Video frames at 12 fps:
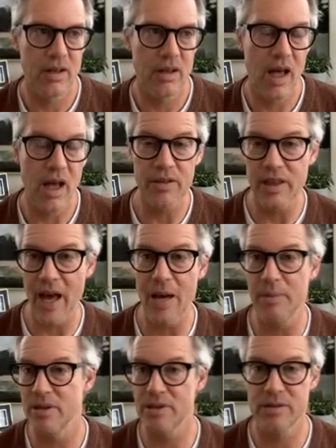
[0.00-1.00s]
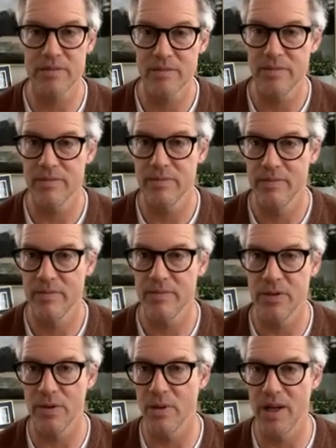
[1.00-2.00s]
healthy habits
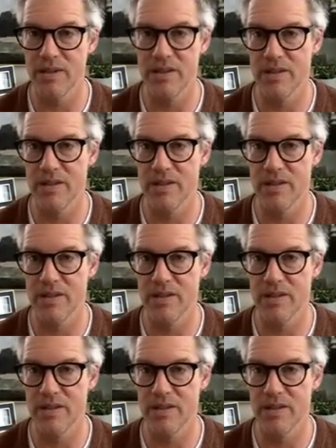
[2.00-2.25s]
for the rest of